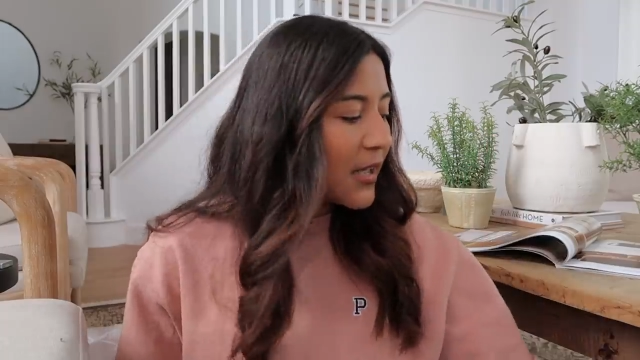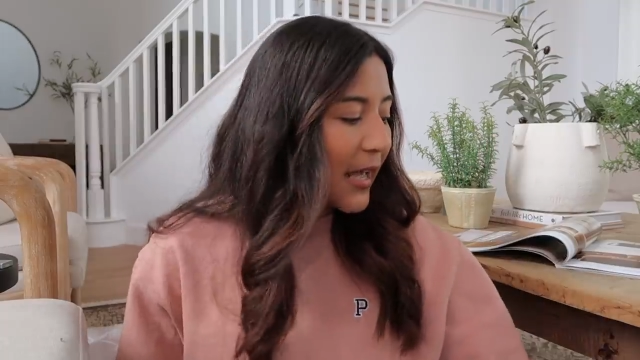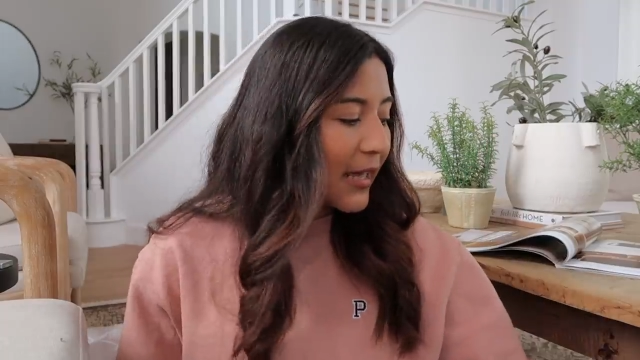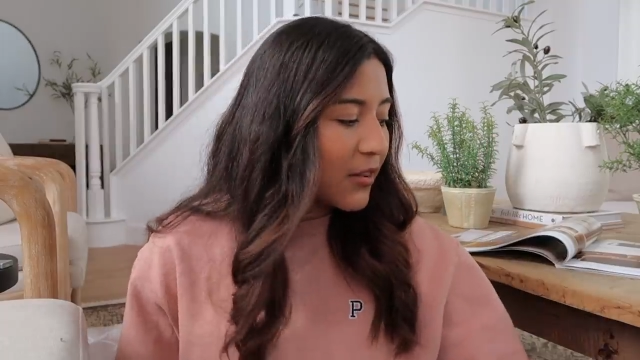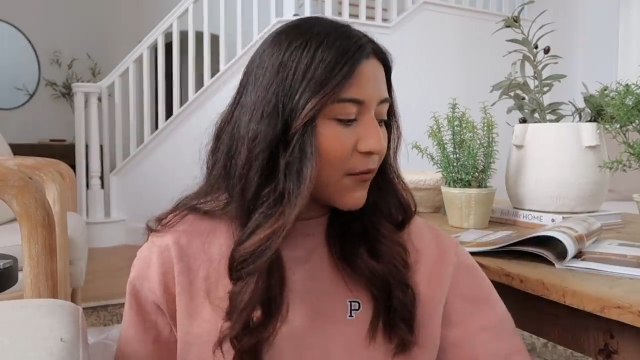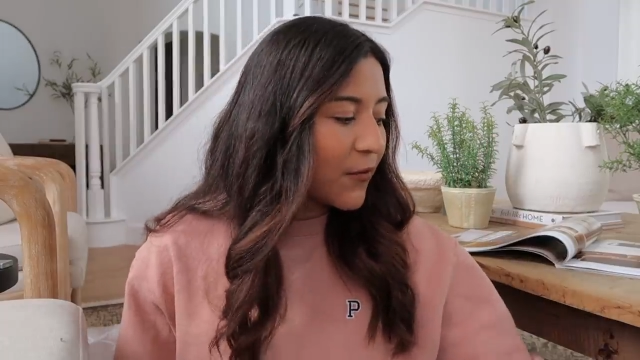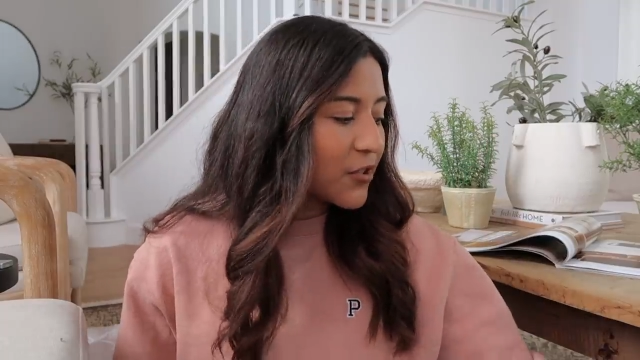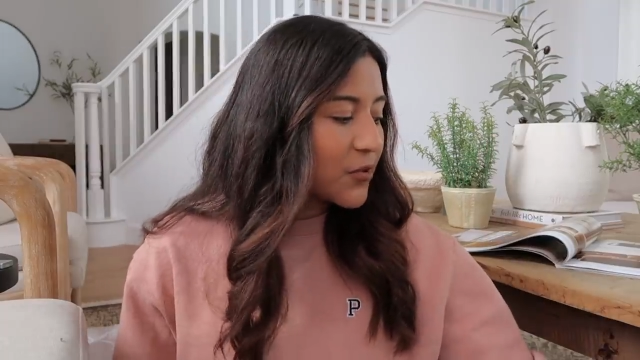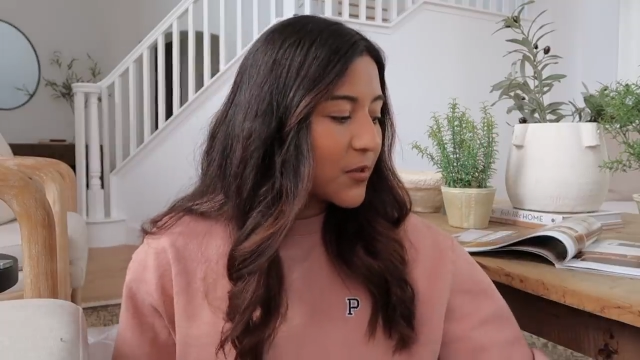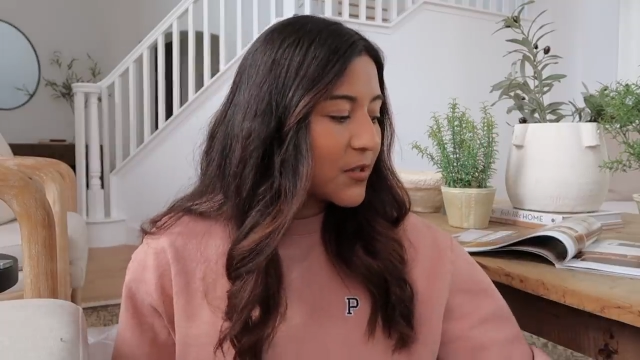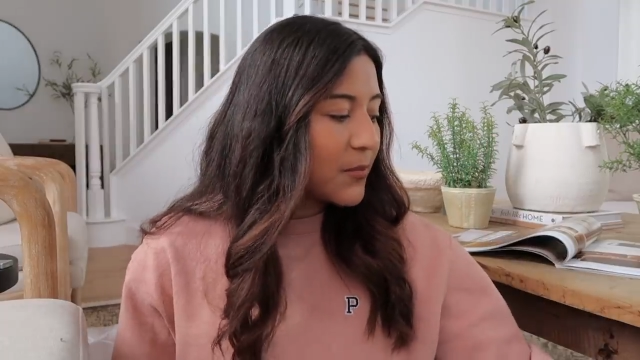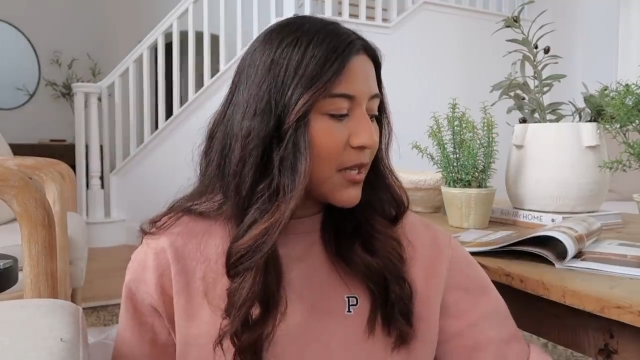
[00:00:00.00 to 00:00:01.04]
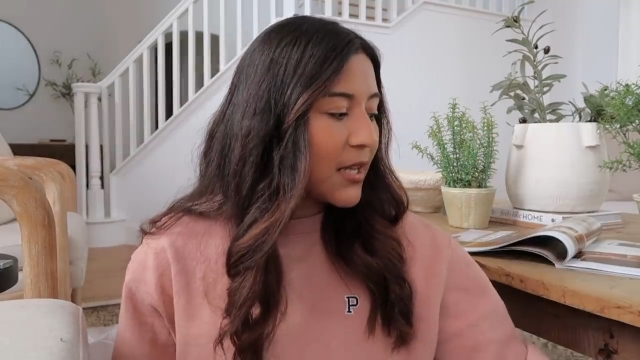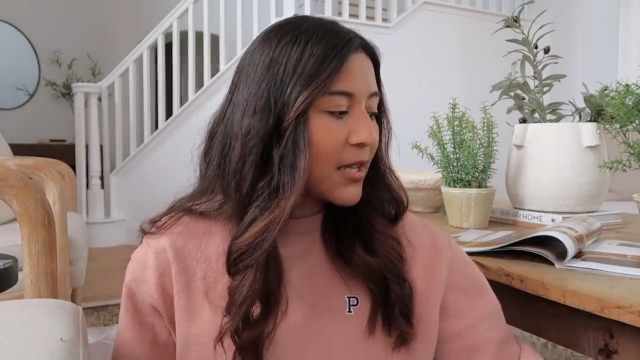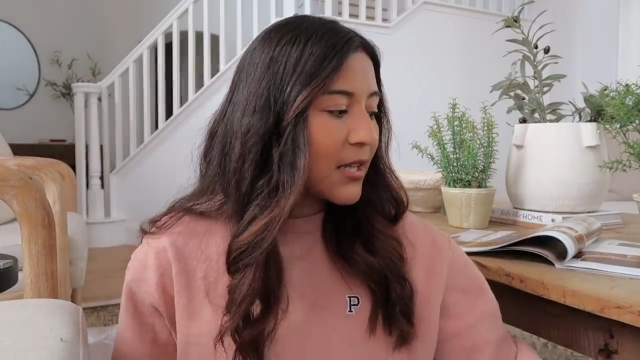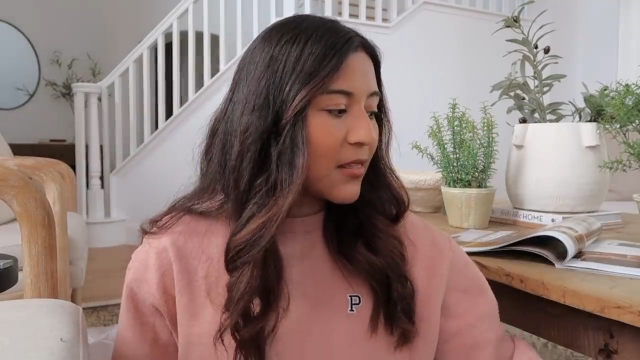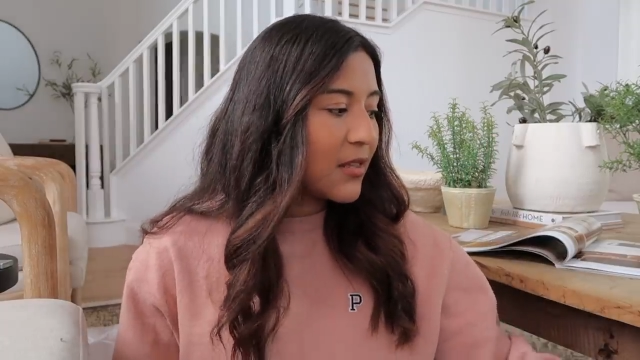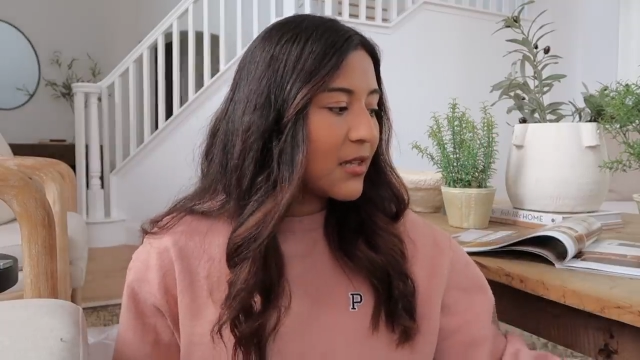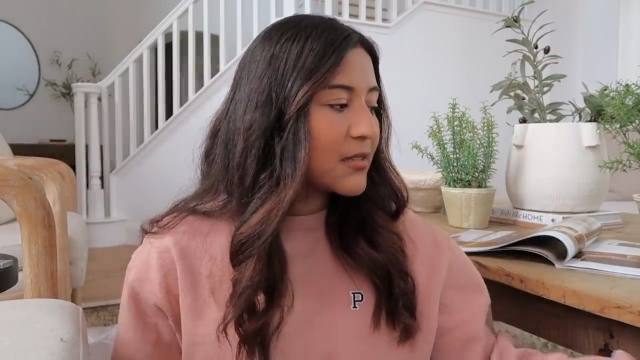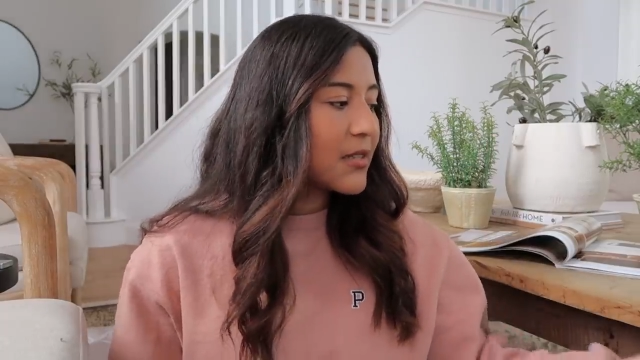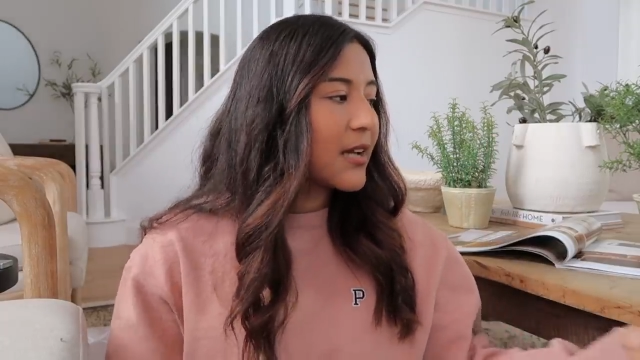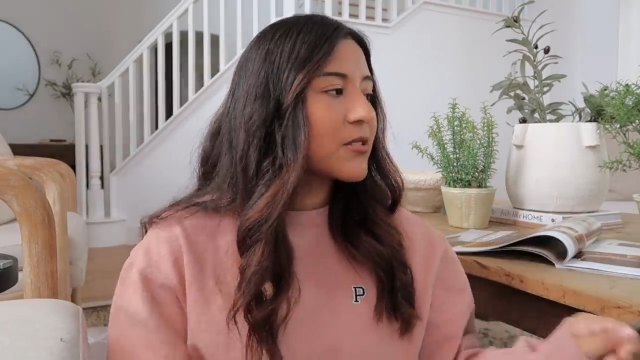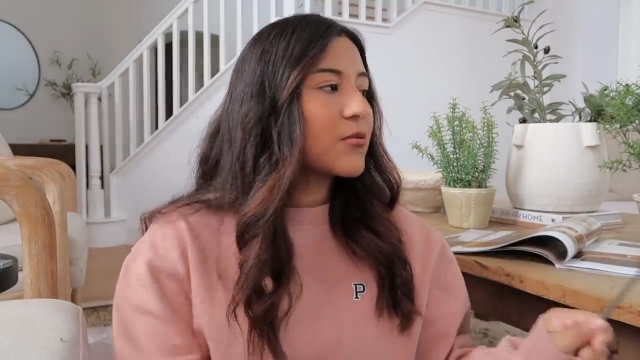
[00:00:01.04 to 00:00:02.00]
And the first one being these
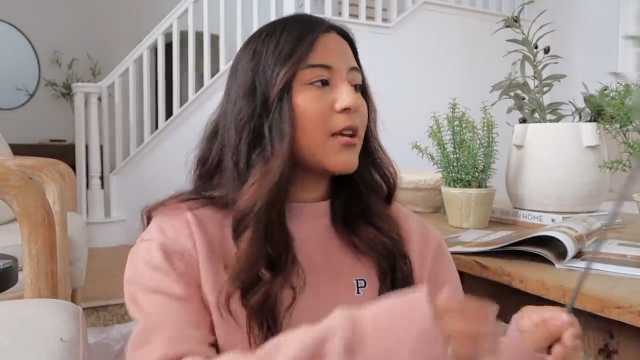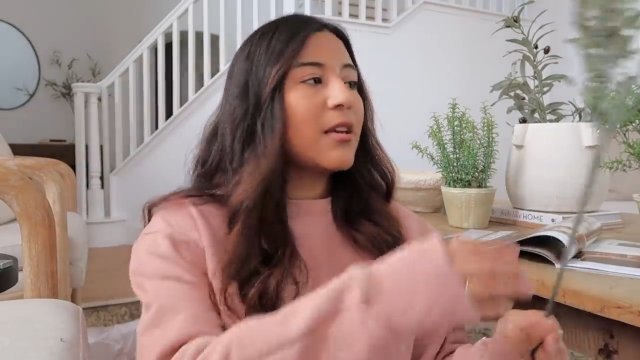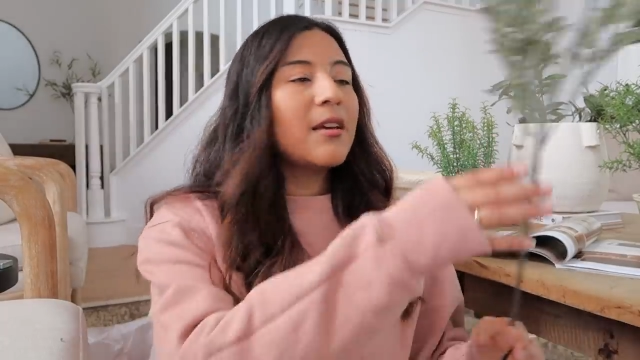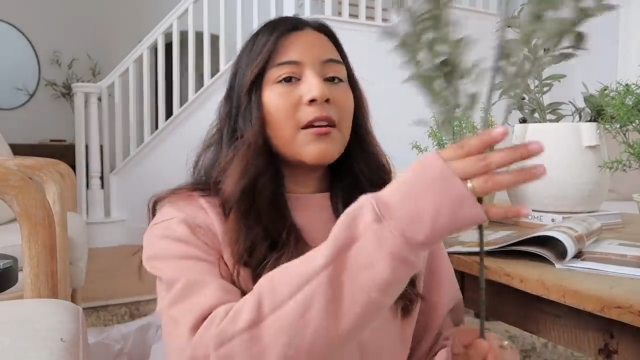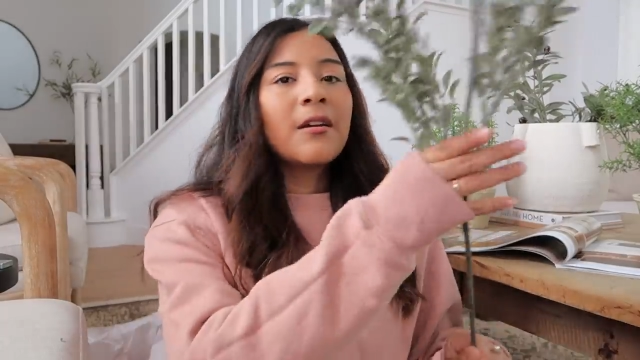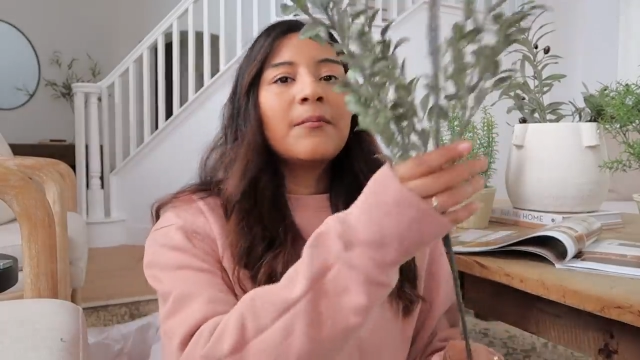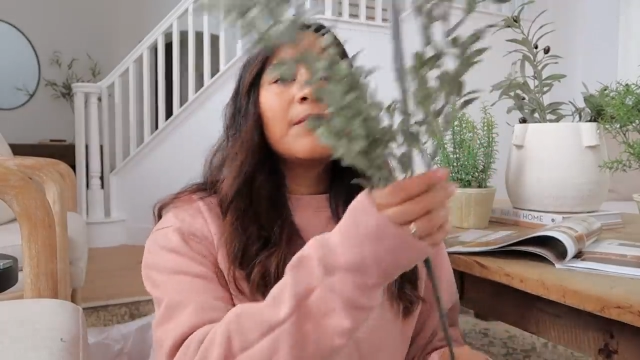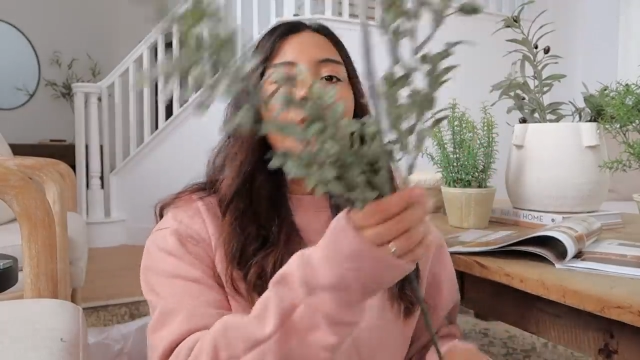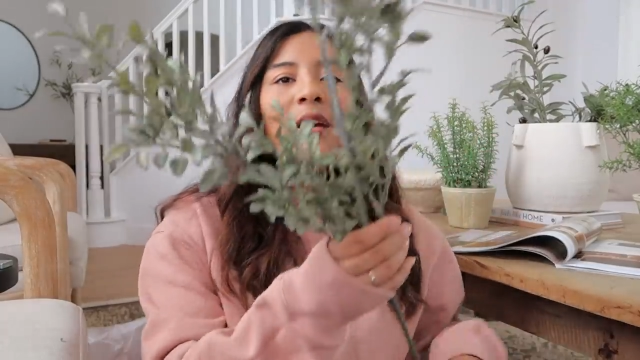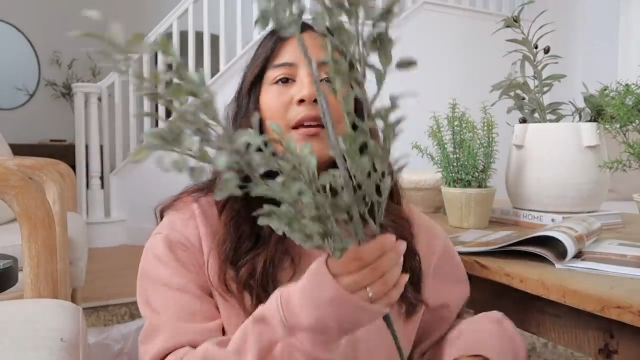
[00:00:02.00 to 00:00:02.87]
guys right here,